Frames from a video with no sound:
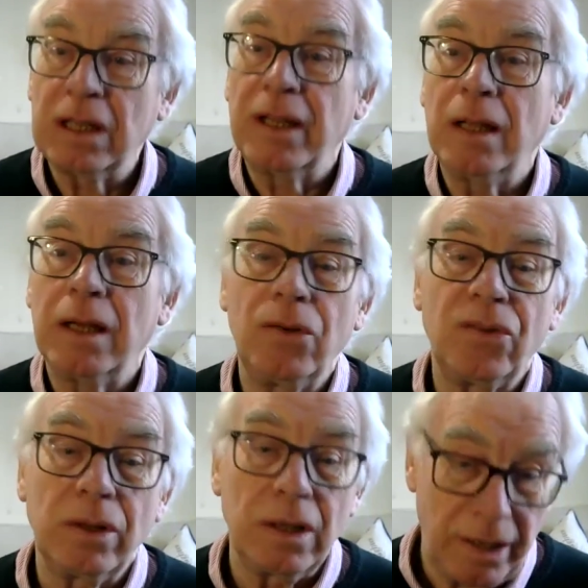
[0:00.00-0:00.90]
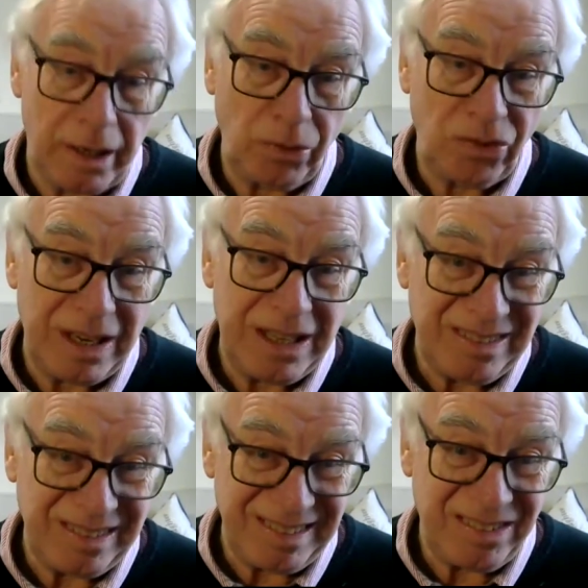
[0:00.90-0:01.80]
Clearly, it was an
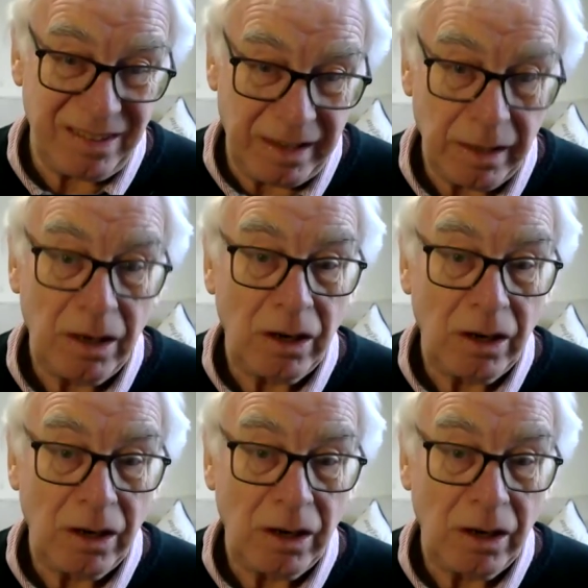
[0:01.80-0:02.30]
intercity